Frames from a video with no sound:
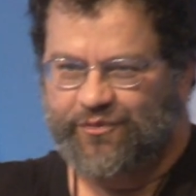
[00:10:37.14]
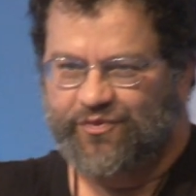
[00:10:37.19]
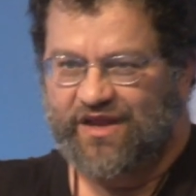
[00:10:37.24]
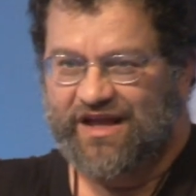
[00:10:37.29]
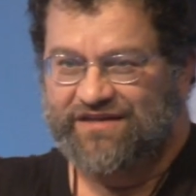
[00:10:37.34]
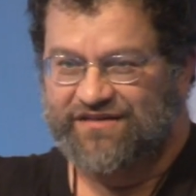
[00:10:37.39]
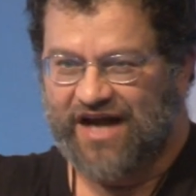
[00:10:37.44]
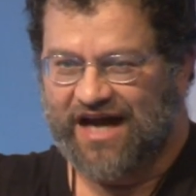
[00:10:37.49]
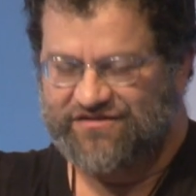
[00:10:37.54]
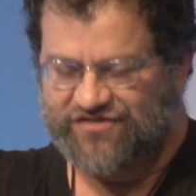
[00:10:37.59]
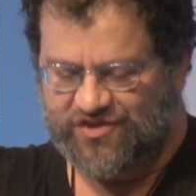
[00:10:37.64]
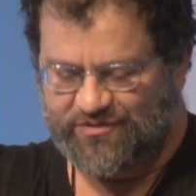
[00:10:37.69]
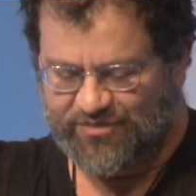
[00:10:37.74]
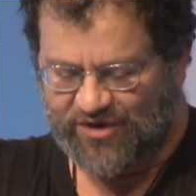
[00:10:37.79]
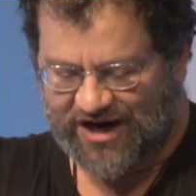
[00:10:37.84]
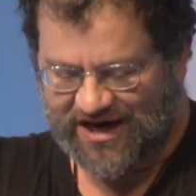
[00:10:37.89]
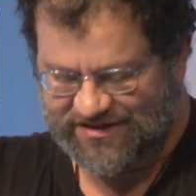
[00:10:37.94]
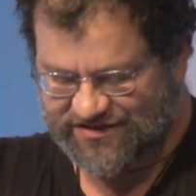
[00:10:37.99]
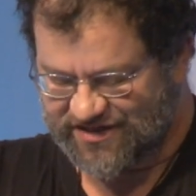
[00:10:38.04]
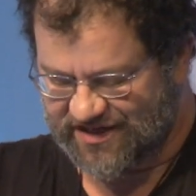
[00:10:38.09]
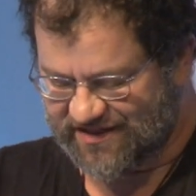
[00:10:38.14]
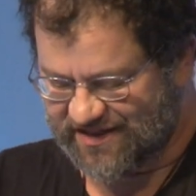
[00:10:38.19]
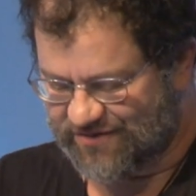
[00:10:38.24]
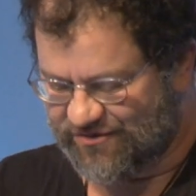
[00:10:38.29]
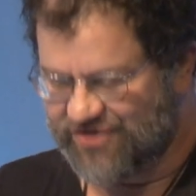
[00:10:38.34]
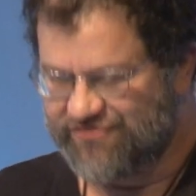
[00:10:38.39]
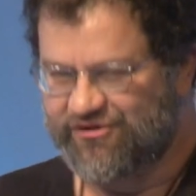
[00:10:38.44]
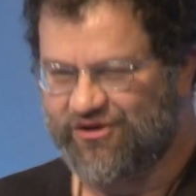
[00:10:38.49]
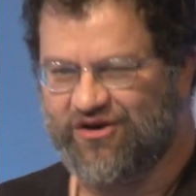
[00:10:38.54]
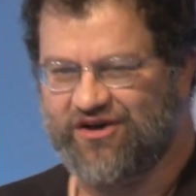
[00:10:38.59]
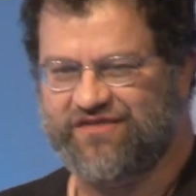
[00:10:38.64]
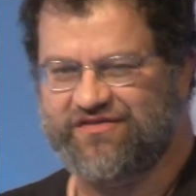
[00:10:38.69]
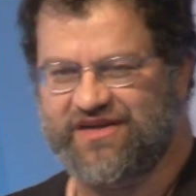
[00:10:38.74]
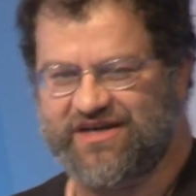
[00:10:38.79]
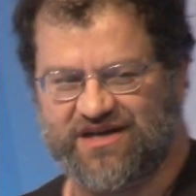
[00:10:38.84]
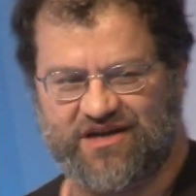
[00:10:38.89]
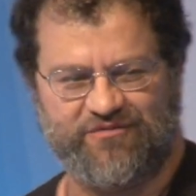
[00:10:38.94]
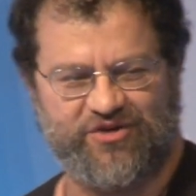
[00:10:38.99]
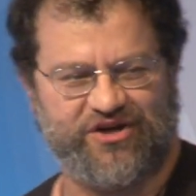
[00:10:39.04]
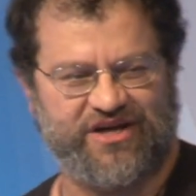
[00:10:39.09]
not surprising that we've learned
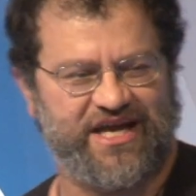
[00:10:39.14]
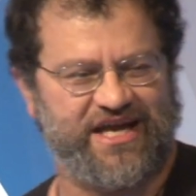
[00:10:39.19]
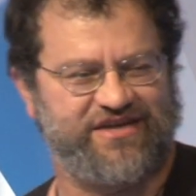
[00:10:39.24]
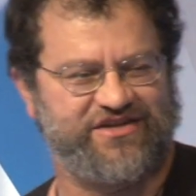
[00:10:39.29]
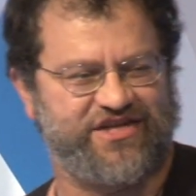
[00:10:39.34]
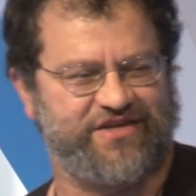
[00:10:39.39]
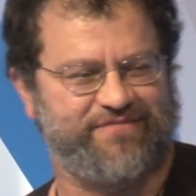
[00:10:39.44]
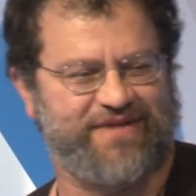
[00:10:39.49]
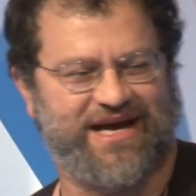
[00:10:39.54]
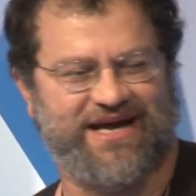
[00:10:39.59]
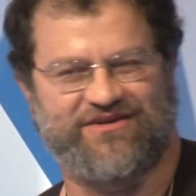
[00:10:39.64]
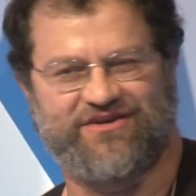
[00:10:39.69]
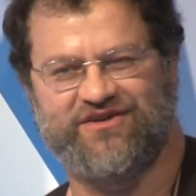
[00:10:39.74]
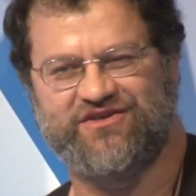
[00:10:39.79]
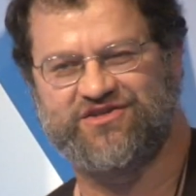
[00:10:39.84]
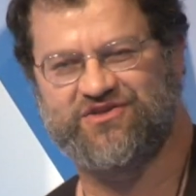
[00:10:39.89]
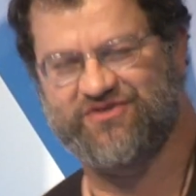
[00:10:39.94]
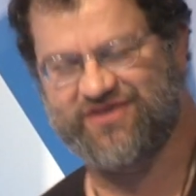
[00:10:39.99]
that communication matters,